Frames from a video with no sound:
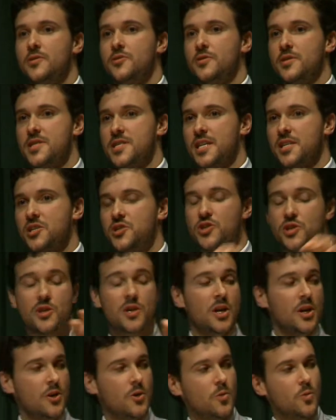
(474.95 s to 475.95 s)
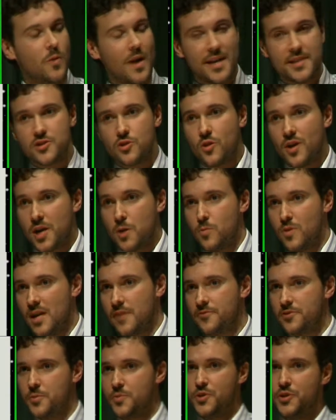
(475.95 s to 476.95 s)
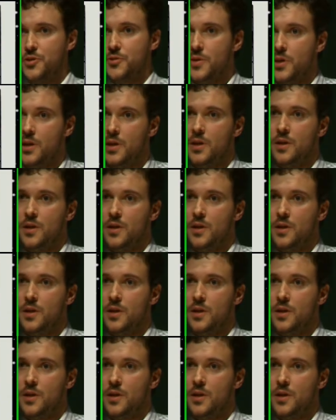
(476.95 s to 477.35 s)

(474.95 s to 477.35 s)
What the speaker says: to the signature. When it's going away from you,